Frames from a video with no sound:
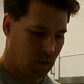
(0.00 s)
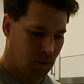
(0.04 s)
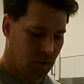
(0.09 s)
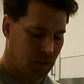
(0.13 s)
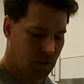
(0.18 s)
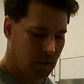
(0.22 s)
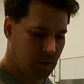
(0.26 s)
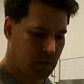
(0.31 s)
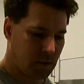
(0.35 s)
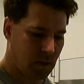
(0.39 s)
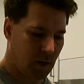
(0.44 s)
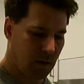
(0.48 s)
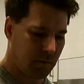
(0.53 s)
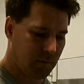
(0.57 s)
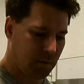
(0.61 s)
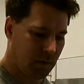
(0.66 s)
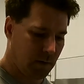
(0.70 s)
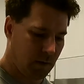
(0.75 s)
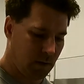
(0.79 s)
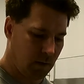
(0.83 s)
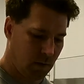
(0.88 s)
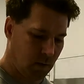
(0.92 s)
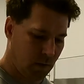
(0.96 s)
Just so
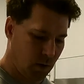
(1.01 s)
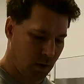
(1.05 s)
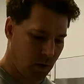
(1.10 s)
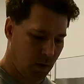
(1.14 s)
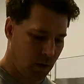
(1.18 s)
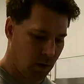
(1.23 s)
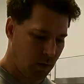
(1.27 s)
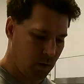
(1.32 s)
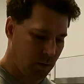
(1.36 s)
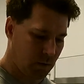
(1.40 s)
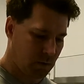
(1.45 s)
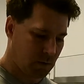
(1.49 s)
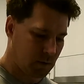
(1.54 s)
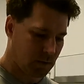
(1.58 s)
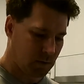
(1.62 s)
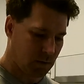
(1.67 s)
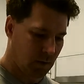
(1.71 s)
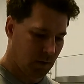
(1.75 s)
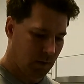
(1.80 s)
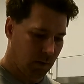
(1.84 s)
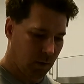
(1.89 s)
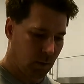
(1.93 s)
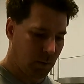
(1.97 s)
everything goes
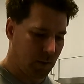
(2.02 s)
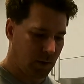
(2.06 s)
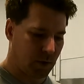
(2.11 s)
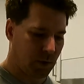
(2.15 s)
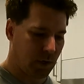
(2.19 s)
a little bit